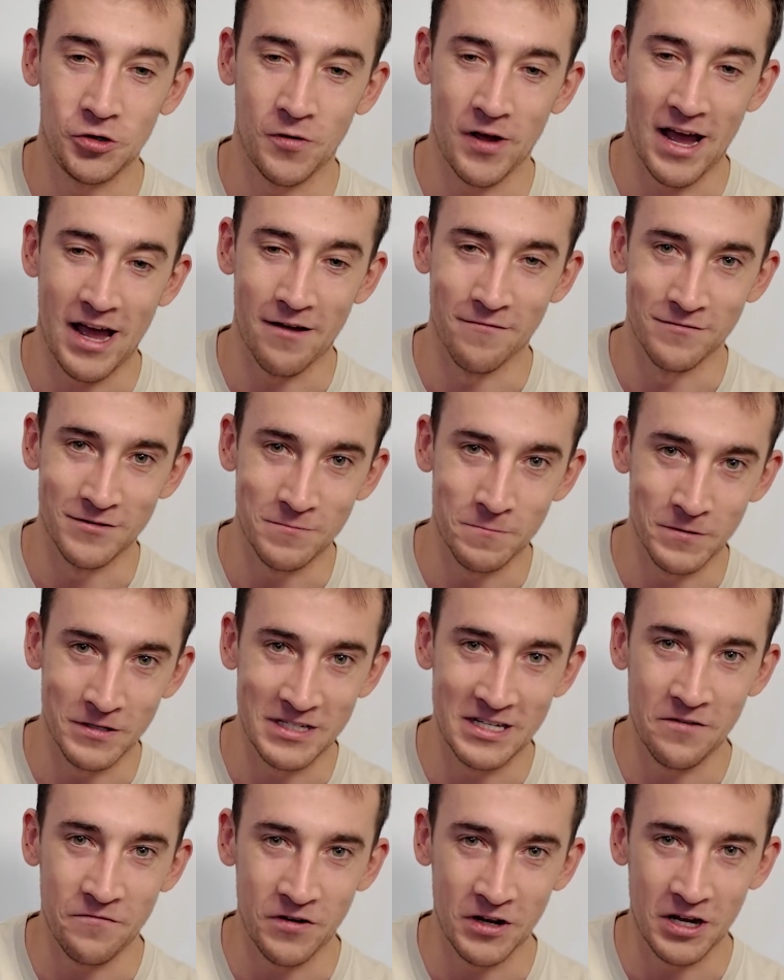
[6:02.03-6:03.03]
you have
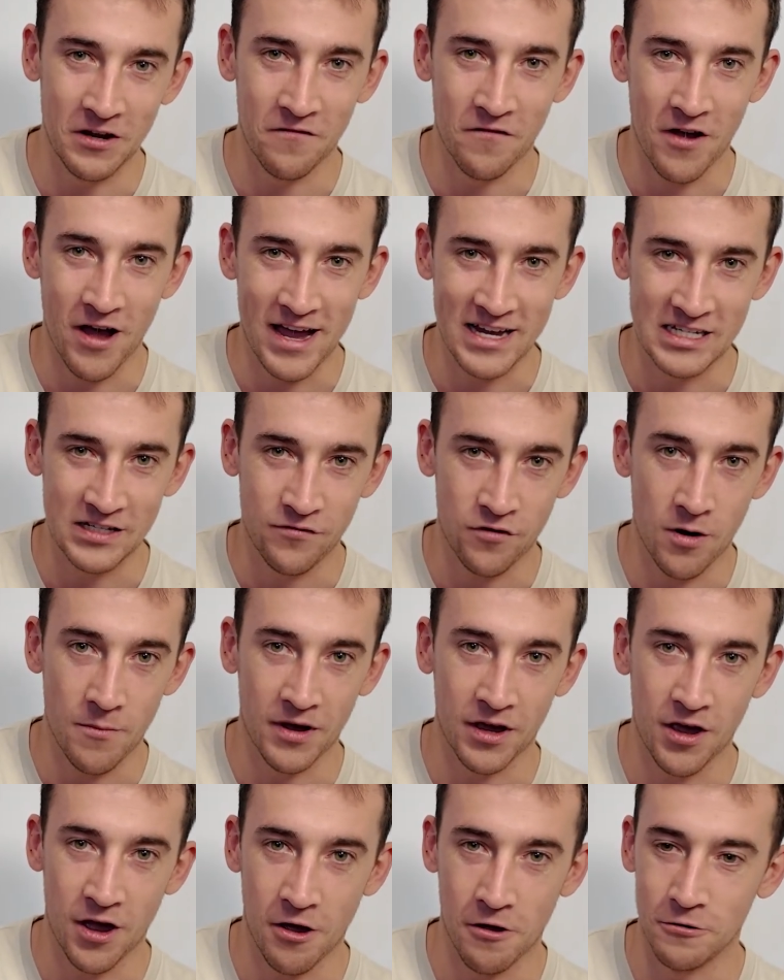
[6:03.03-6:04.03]
specific advice from
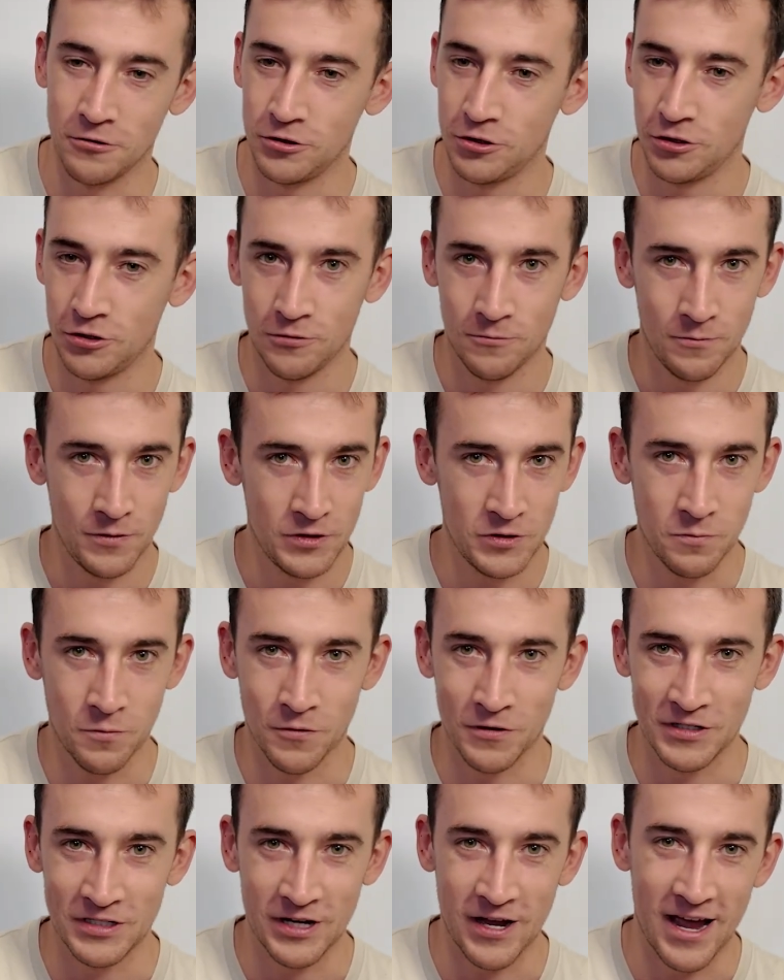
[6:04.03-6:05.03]
a coach,
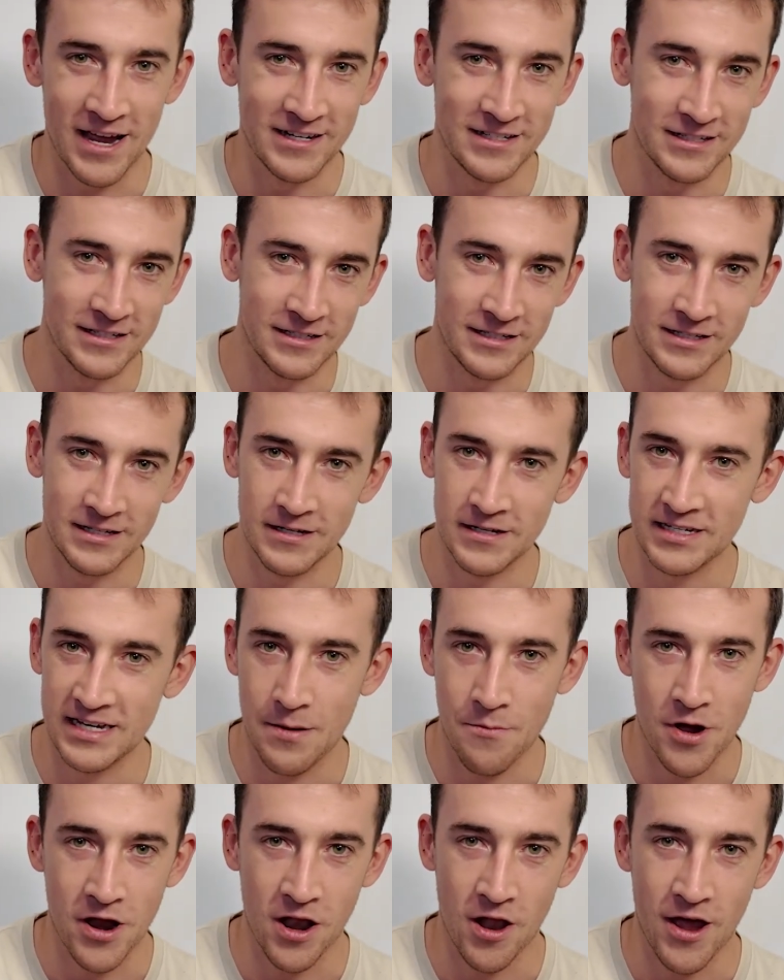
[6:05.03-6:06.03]
sports scientist,
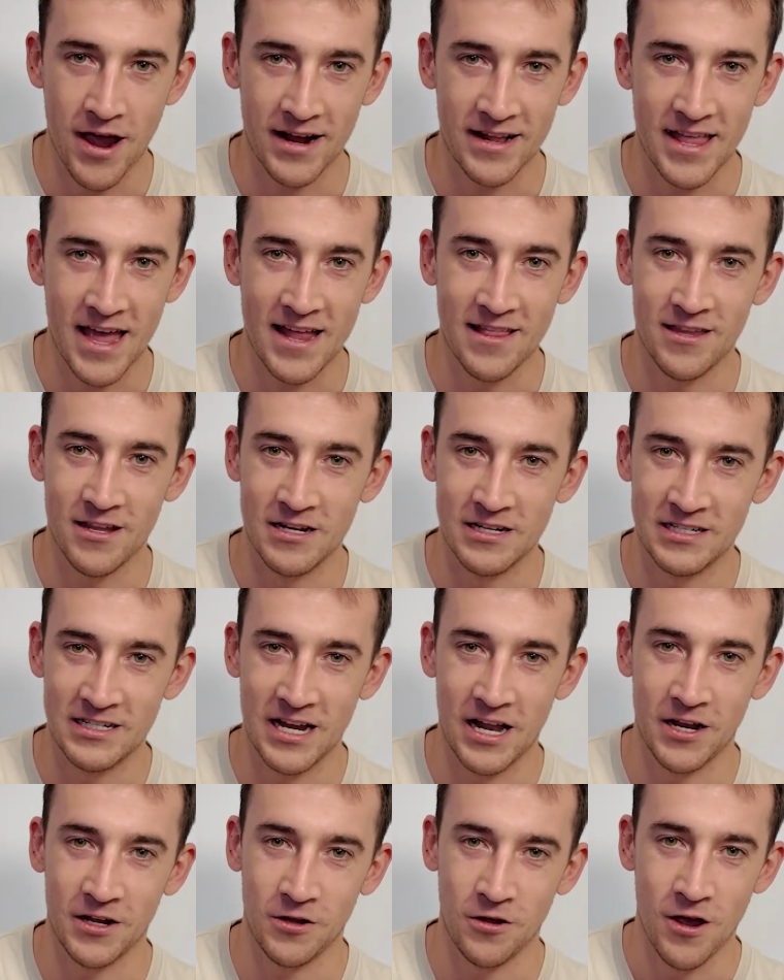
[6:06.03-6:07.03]
someone like that is
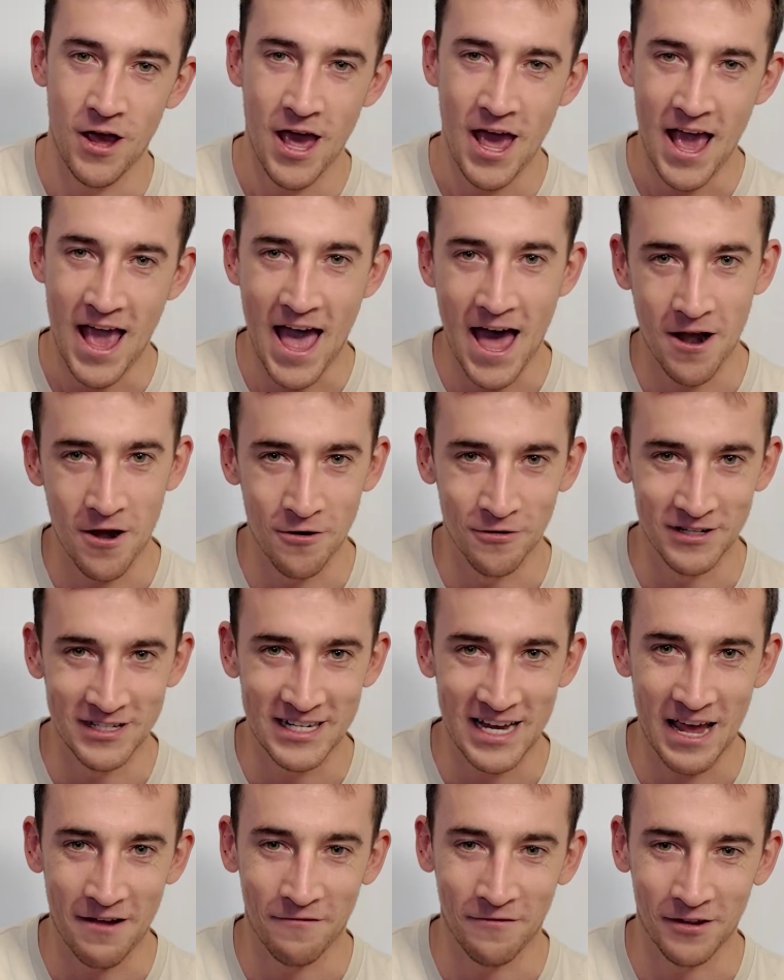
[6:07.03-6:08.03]
telling you how to do it
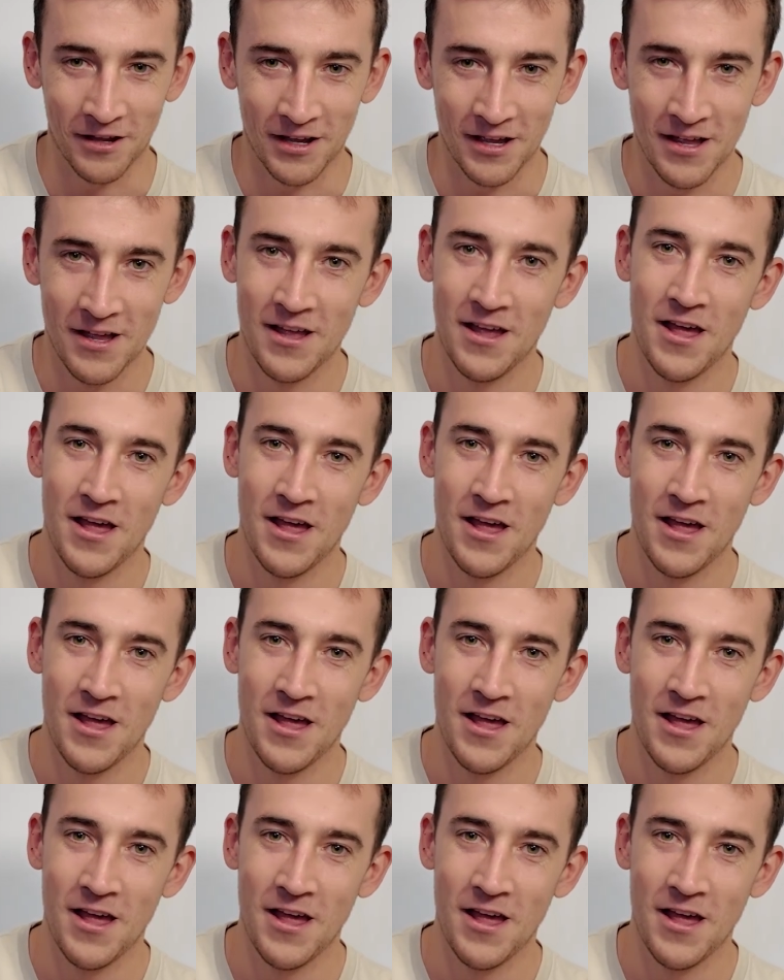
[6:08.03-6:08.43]
safely.